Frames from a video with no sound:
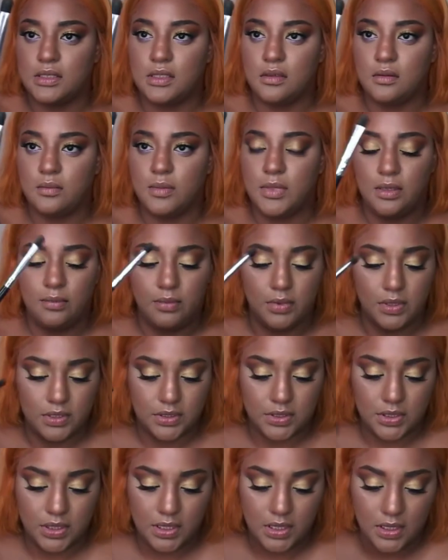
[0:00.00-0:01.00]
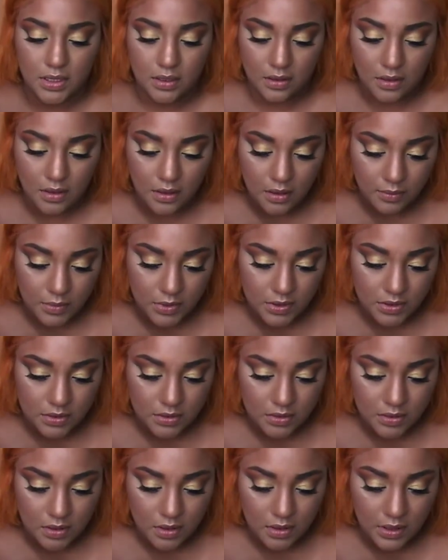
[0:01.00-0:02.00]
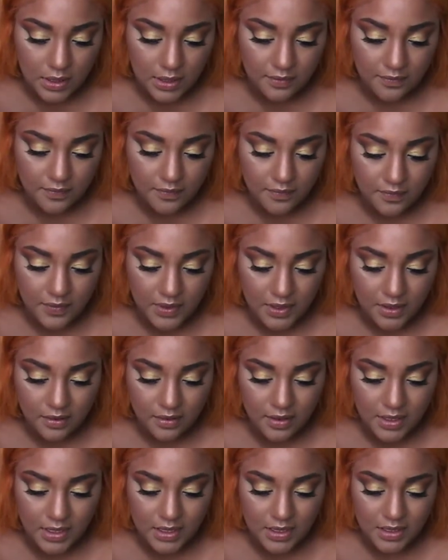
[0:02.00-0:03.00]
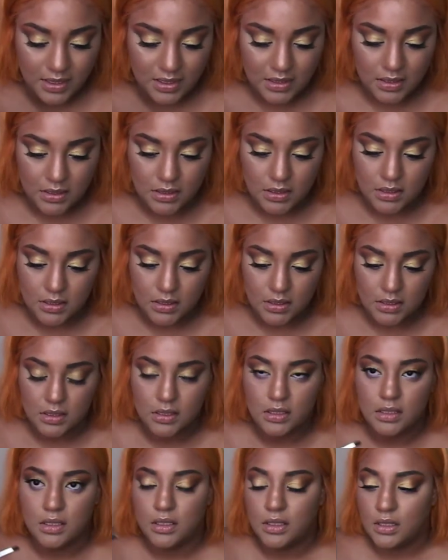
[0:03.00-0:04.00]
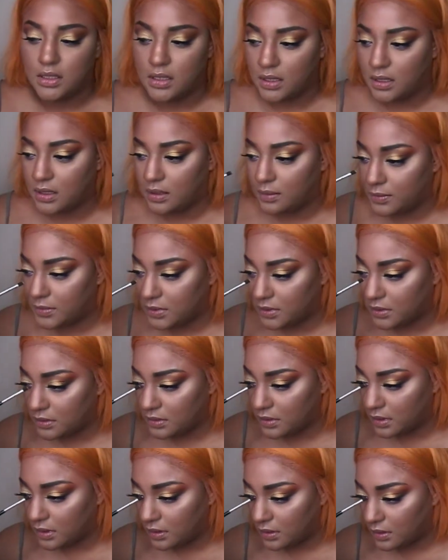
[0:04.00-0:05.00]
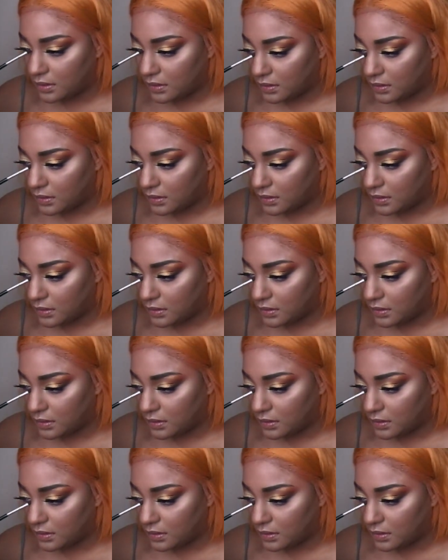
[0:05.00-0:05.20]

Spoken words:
little bitty brush here and I'm just going to like flicker it. And I'm just like,